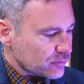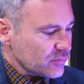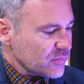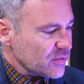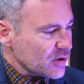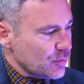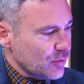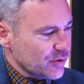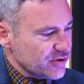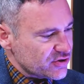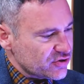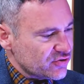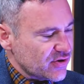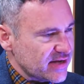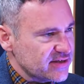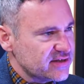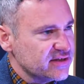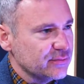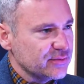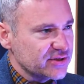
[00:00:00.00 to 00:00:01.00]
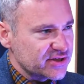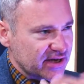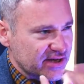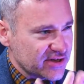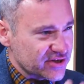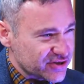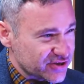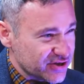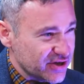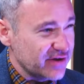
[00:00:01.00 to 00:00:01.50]
what it's trying to do is kind of
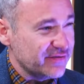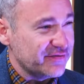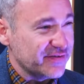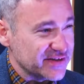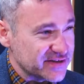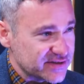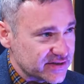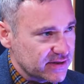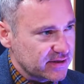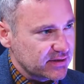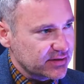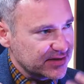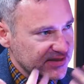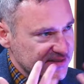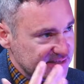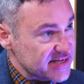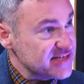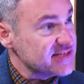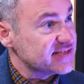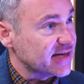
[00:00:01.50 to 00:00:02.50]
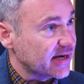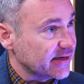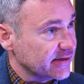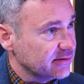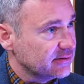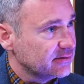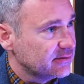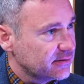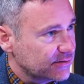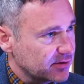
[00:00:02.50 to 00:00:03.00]
surface this insight
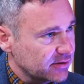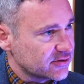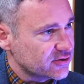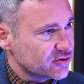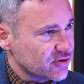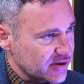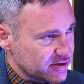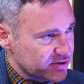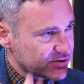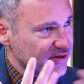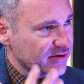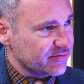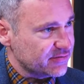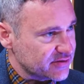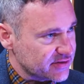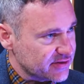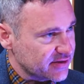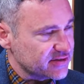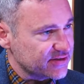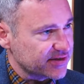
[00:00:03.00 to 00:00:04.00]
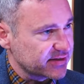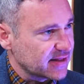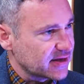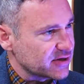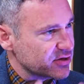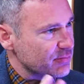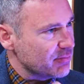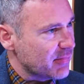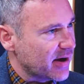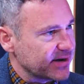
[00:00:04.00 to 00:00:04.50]
and try and surface this thing that
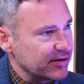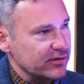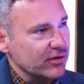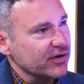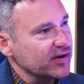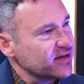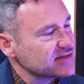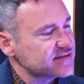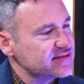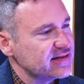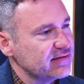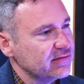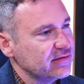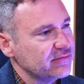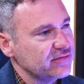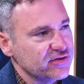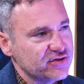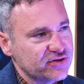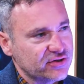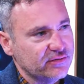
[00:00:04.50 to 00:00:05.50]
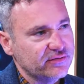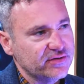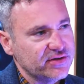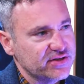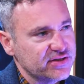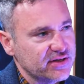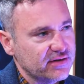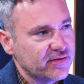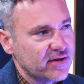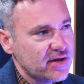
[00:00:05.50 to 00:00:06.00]
you might not necessarily have discovered
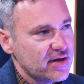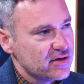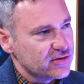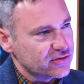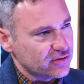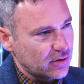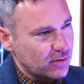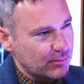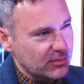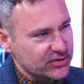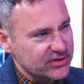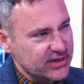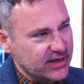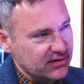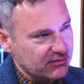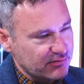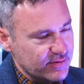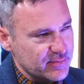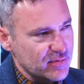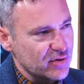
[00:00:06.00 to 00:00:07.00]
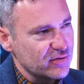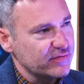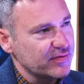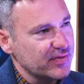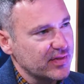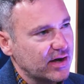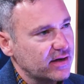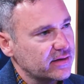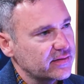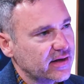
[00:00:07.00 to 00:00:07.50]
yourself. So almost kind of removing
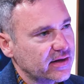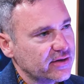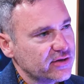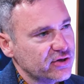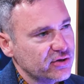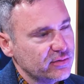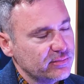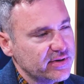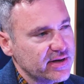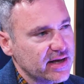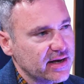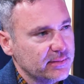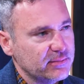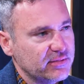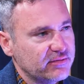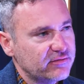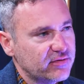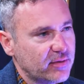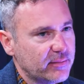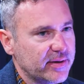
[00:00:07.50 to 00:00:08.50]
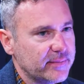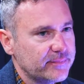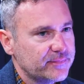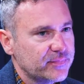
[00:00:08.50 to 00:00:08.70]
that human element from it.